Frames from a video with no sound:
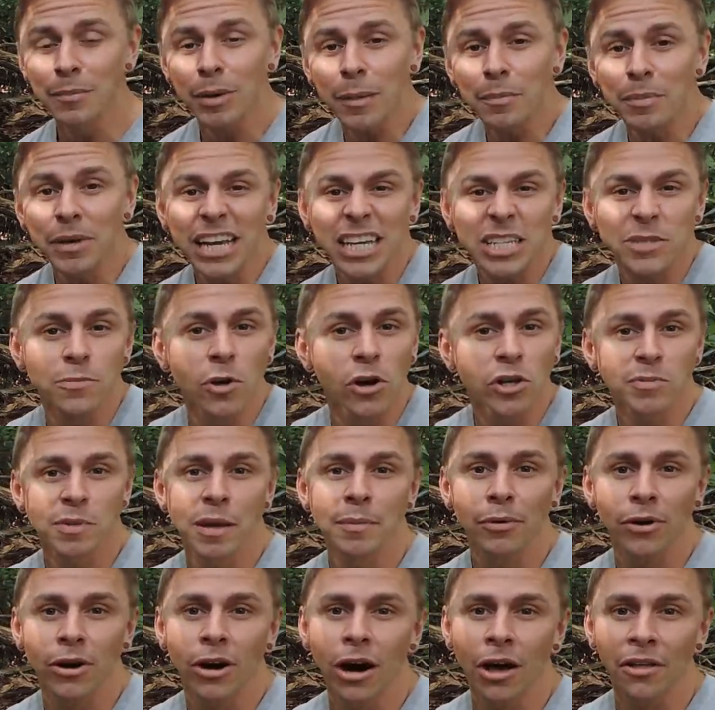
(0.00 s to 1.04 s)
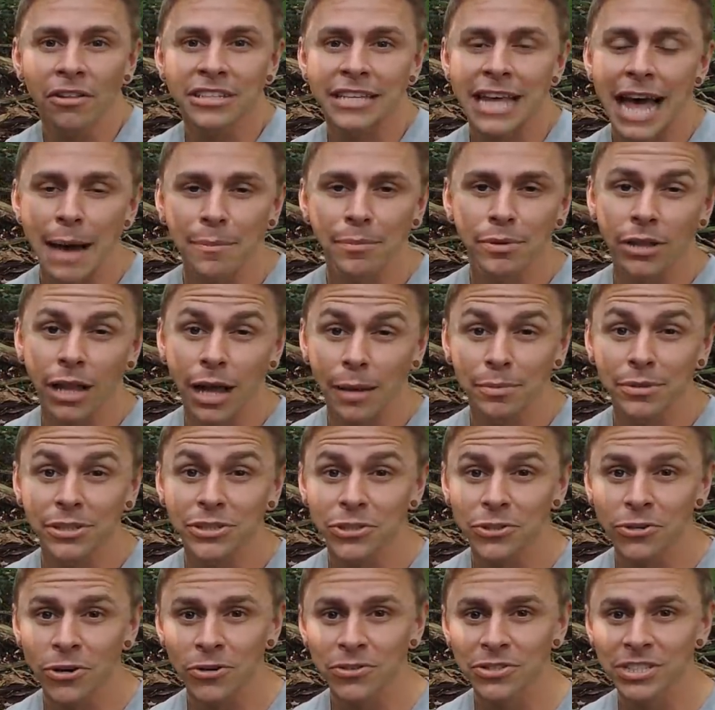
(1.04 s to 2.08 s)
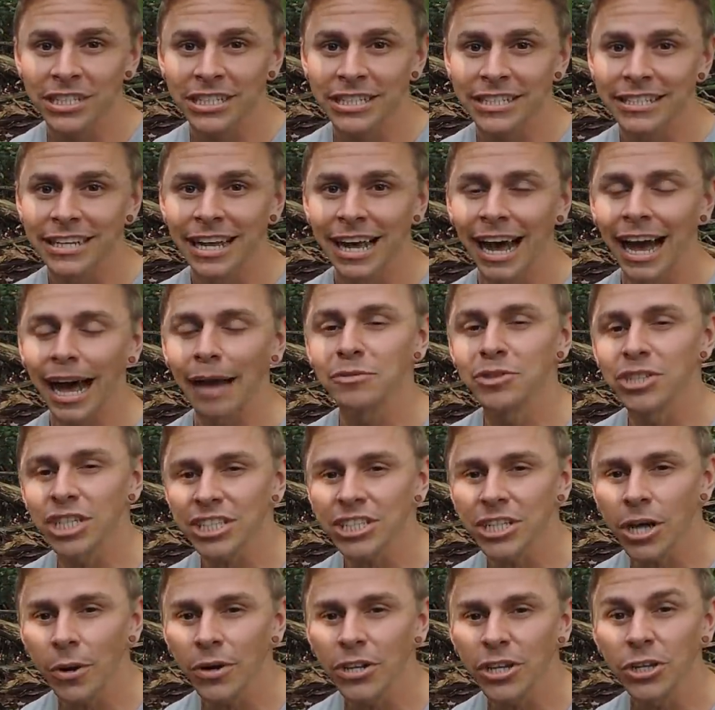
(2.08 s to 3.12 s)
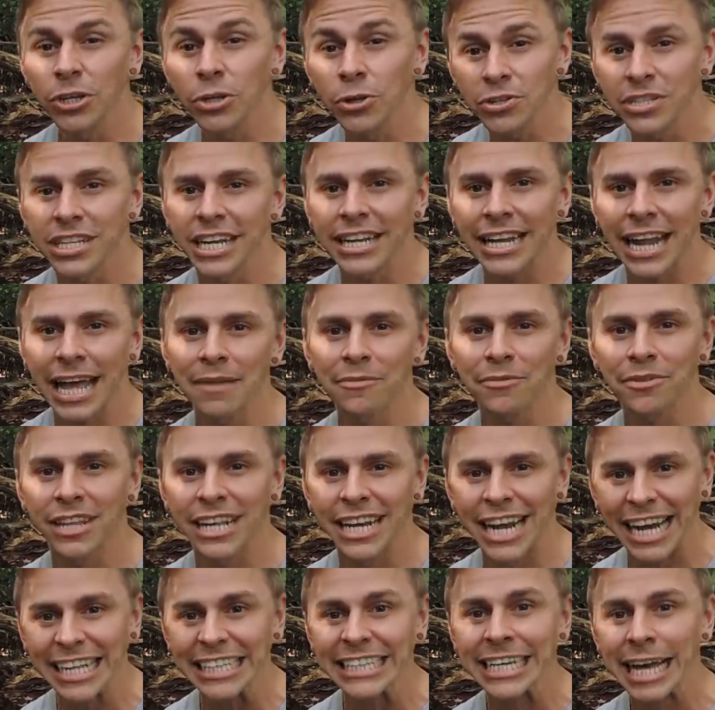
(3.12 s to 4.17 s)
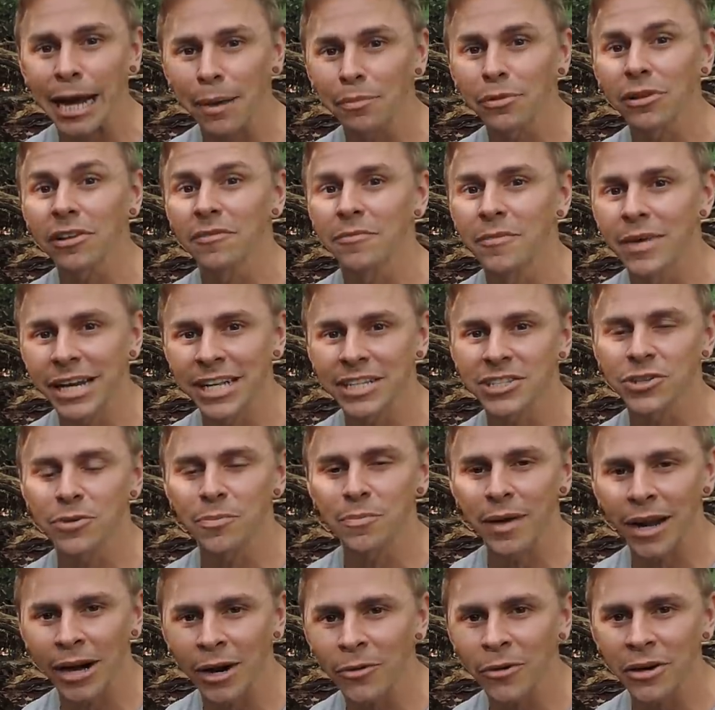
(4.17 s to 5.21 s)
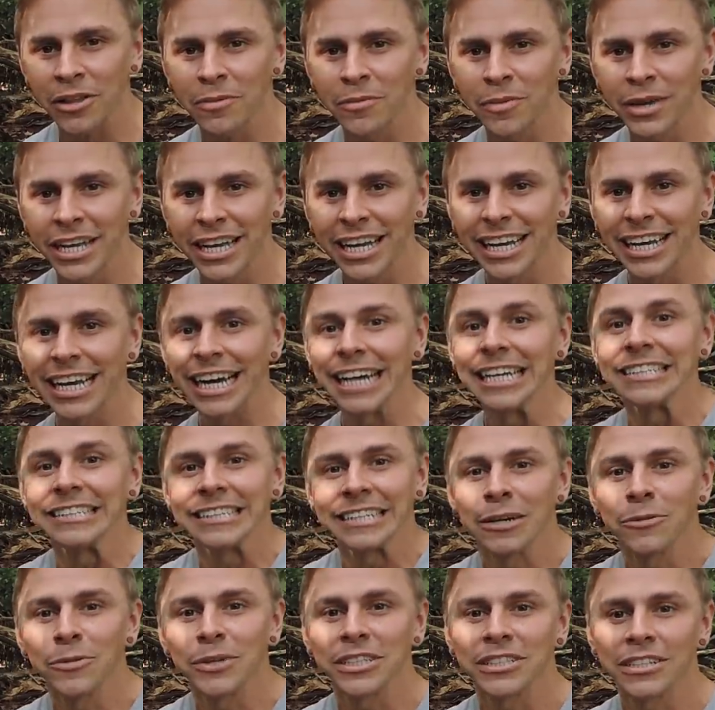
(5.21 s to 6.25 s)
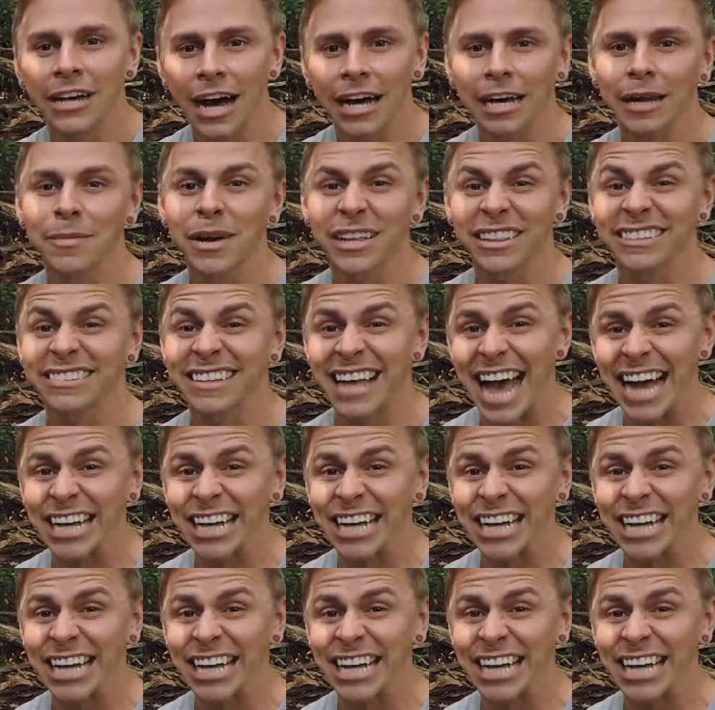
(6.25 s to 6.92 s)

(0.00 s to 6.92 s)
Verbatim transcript: But because most people call this Hapalopilus croceus, I'm just going to use that name for the next couple of minutes, so bear with me until we talk about the